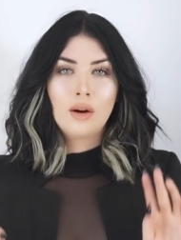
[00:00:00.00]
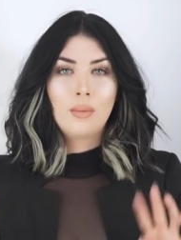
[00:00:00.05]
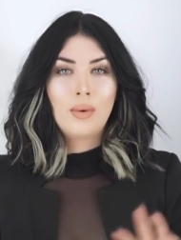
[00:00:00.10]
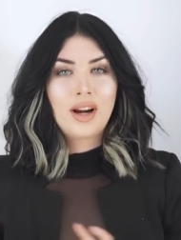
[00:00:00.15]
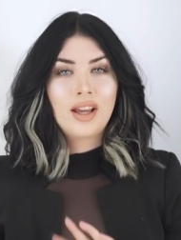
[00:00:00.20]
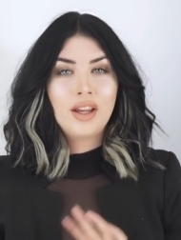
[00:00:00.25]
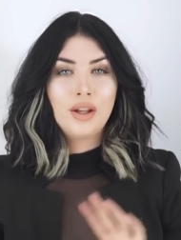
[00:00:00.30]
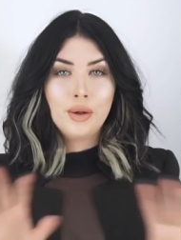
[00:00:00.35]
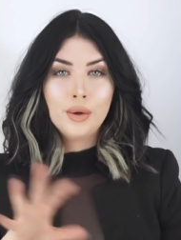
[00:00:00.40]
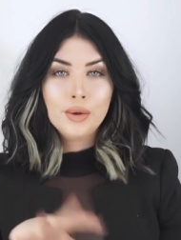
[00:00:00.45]
Now
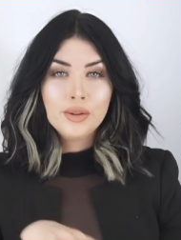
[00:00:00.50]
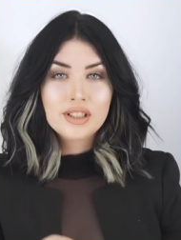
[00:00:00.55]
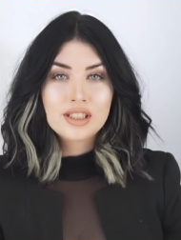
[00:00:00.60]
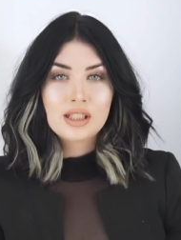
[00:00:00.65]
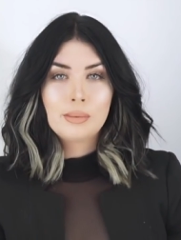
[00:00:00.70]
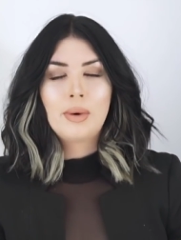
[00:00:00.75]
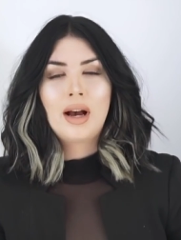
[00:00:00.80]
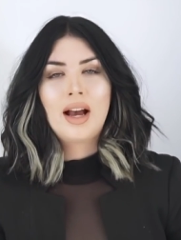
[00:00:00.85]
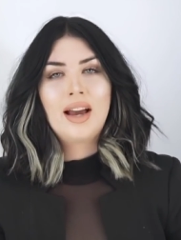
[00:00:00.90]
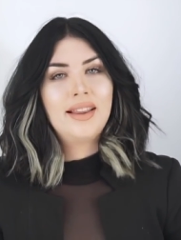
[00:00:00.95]
when I used
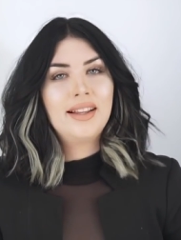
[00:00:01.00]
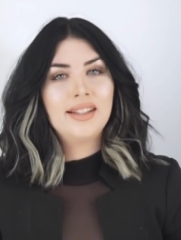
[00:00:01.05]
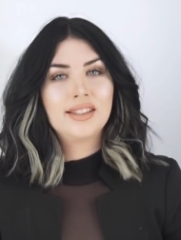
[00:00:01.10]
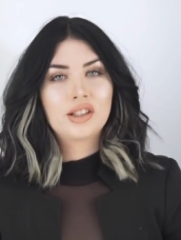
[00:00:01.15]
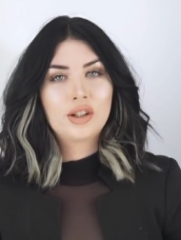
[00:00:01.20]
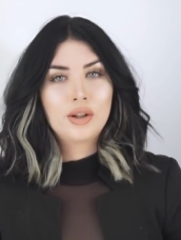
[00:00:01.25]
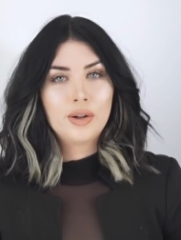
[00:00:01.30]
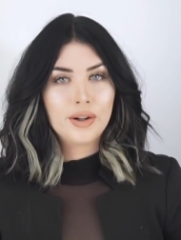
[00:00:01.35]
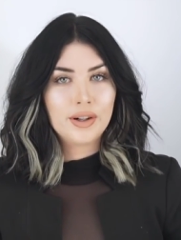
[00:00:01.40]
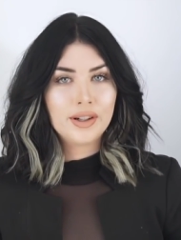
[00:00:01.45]
to buy these
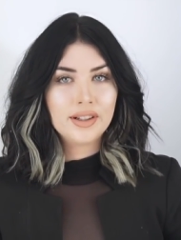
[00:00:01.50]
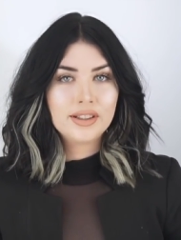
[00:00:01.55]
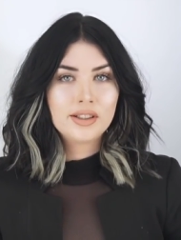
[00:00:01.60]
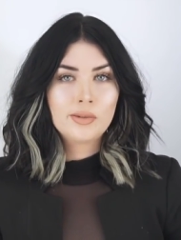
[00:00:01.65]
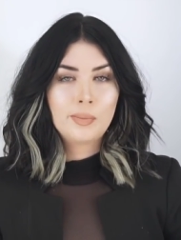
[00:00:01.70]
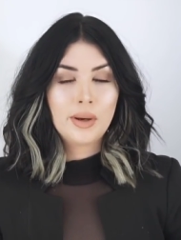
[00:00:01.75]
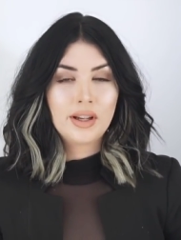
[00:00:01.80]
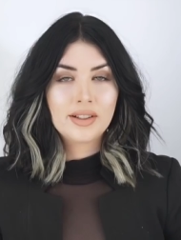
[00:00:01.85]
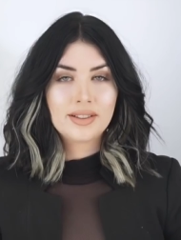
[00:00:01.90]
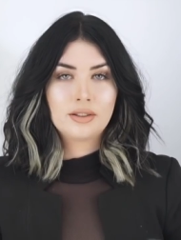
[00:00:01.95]

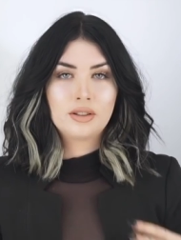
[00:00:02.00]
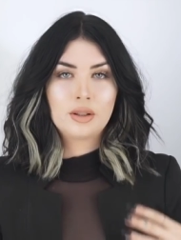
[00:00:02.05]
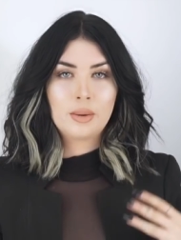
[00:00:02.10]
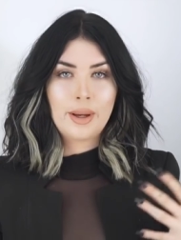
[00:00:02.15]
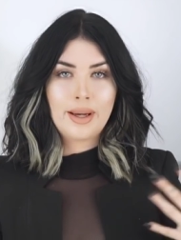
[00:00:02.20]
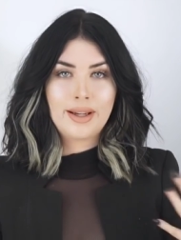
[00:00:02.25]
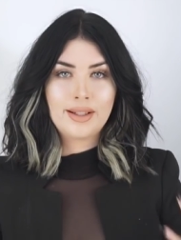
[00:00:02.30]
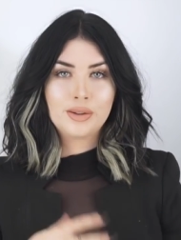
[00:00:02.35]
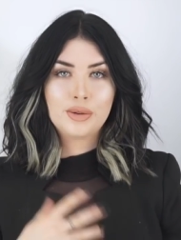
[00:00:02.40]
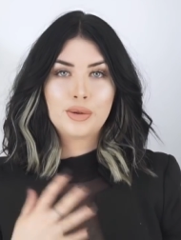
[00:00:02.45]
clothes, because I was
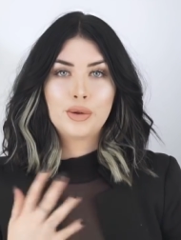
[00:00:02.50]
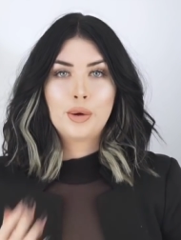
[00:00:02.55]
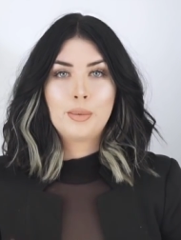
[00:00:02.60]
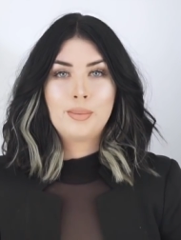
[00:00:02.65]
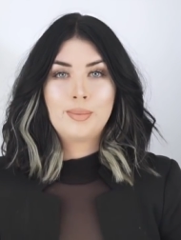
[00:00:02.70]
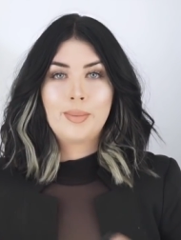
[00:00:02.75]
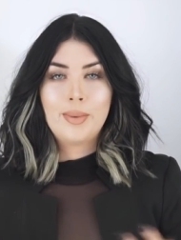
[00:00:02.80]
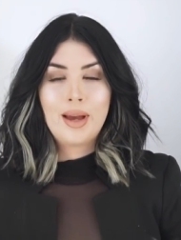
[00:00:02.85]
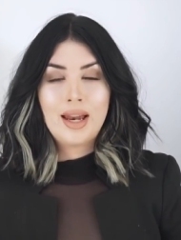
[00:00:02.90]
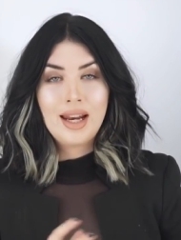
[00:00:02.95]
buying so
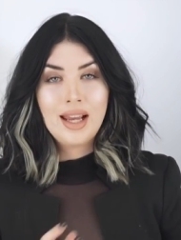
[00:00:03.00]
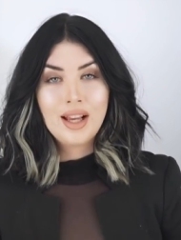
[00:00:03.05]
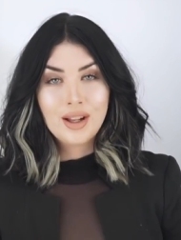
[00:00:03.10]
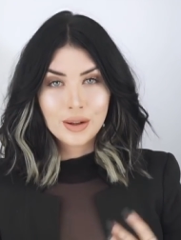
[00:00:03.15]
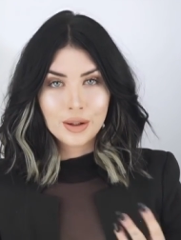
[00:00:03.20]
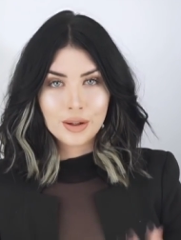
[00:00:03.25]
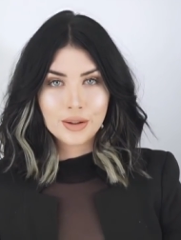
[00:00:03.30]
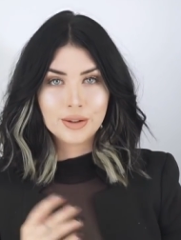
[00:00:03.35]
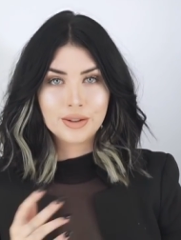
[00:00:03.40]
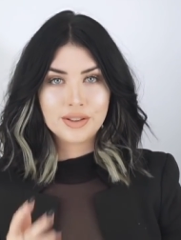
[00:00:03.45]
many
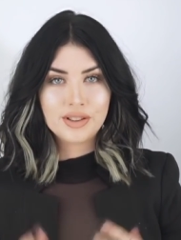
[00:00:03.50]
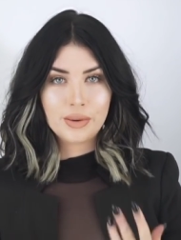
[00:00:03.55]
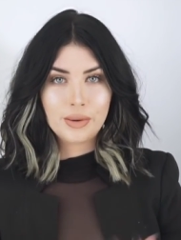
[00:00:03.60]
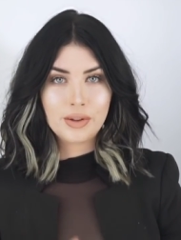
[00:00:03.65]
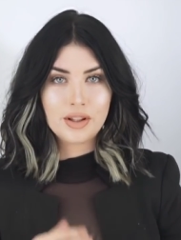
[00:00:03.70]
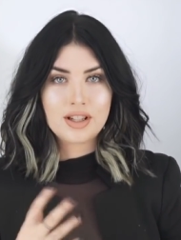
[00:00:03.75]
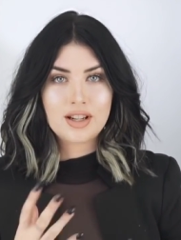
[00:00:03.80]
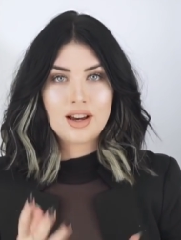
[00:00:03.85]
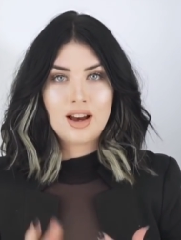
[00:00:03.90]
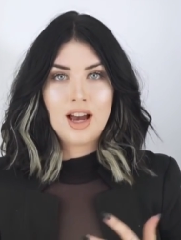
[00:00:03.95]
clothes
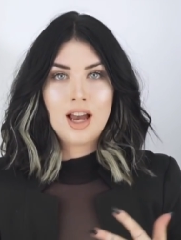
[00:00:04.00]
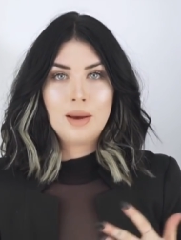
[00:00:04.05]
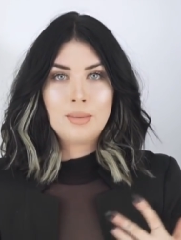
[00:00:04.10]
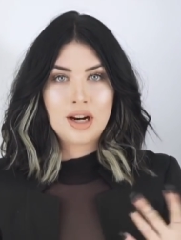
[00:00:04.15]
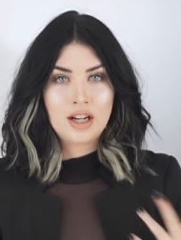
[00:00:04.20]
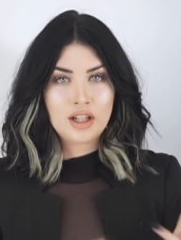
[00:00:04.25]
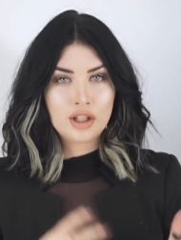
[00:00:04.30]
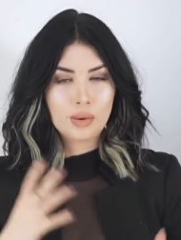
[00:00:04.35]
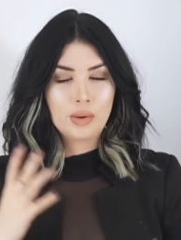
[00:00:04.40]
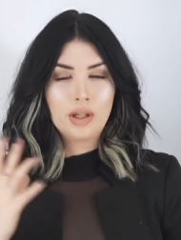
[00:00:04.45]
all the time
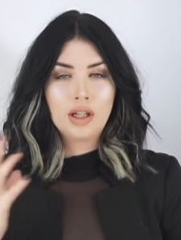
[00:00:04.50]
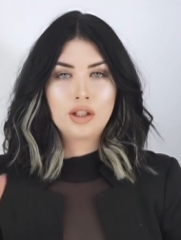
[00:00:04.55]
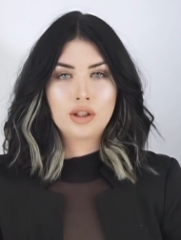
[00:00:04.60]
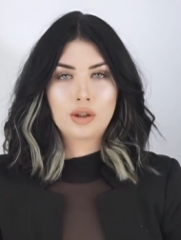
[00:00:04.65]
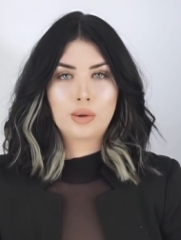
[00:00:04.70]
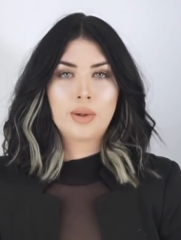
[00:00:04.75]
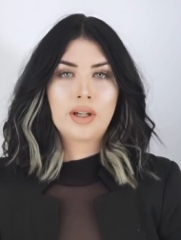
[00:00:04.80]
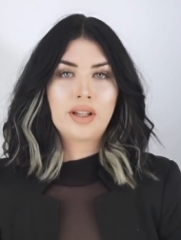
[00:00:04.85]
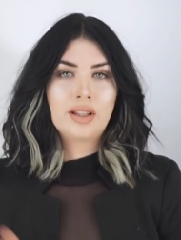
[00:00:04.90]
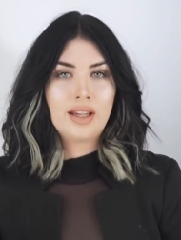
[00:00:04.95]
and I just wanted to
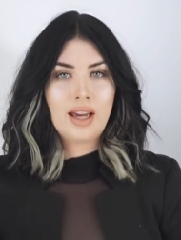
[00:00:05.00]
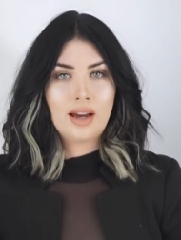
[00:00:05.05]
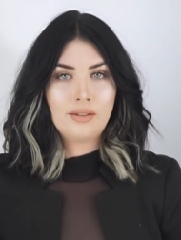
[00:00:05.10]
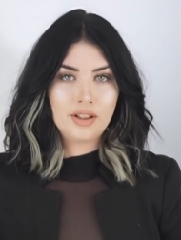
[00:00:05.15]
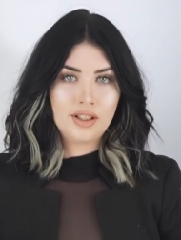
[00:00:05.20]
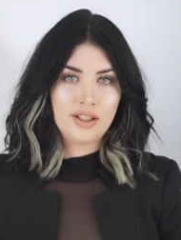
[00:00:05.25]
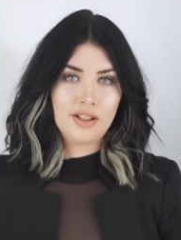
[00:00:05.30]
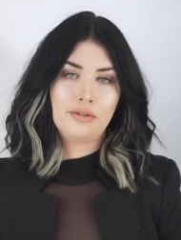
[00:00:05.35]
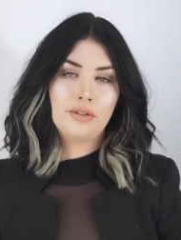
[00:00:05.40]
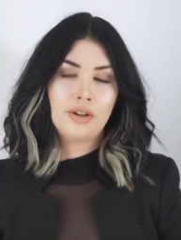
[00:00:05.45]
quickly have
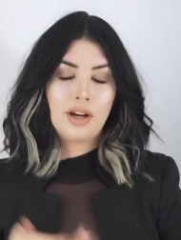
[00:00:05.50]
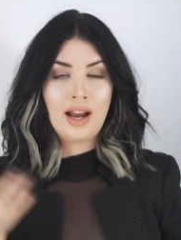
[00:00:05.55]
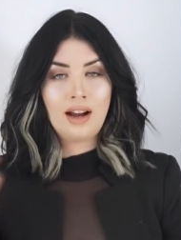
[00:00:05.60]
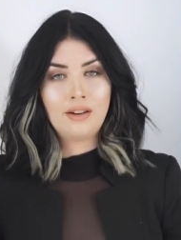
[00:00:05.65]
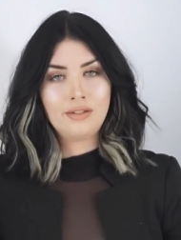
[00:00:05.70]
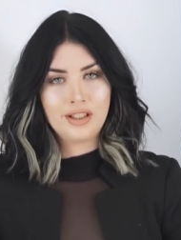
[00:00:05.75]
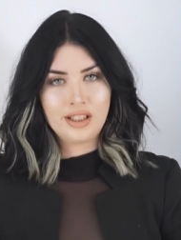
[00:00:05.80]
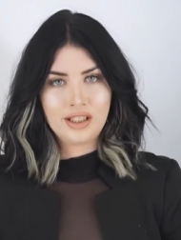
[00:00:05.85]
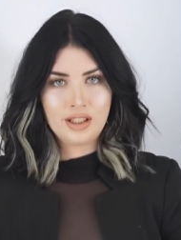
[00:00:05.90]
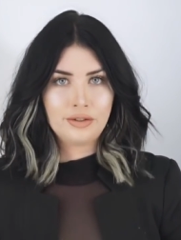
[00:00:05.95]
a different
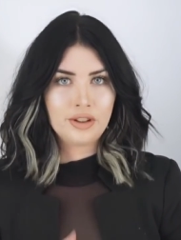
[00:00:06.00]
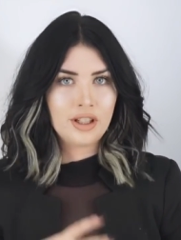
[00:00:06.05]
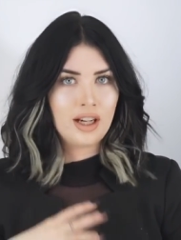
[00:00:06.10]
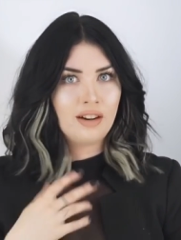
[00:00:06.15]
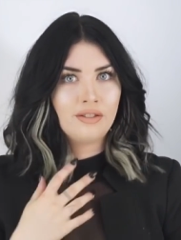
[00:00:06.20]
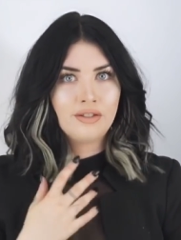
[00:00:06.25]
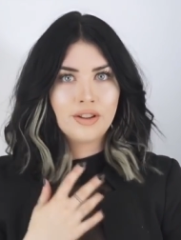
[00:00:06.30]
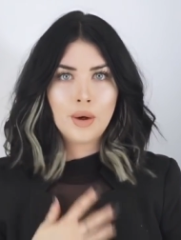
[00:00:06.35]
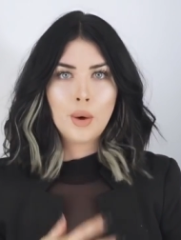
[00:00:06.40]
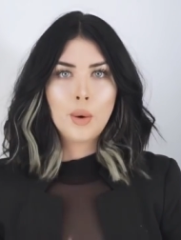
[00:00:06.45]
outfit, different
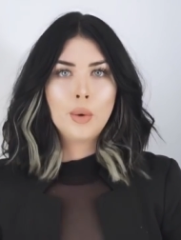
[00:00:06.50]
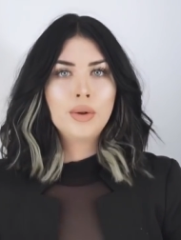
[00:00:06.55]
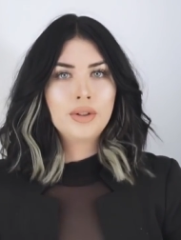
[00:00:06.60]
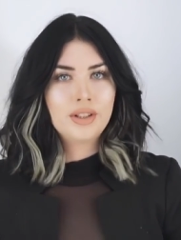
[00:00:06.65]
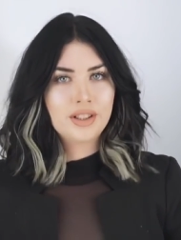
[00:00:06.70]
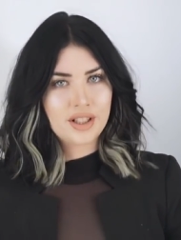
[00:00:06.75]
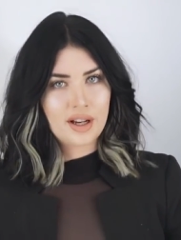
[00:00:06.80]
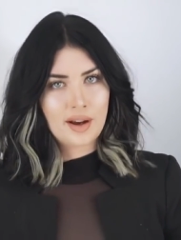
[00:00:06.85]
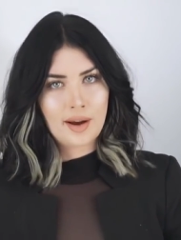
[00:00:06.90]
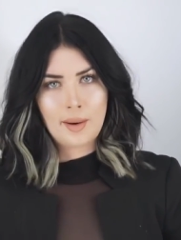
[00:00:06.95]
outfit all
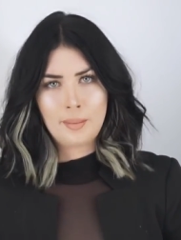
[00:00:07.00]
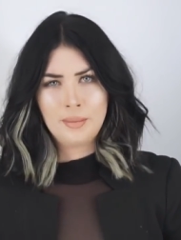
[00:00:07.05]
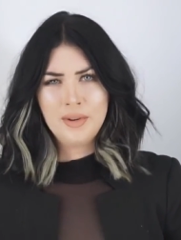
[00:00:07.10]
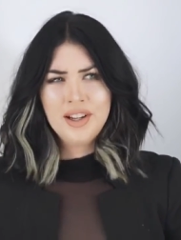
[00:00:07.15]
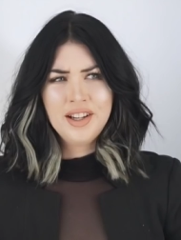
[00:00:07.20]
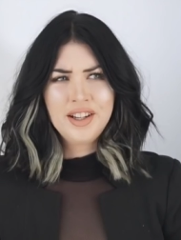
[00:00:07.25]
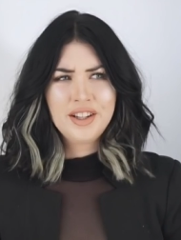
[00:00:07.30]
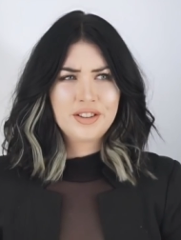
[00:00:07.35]
the time,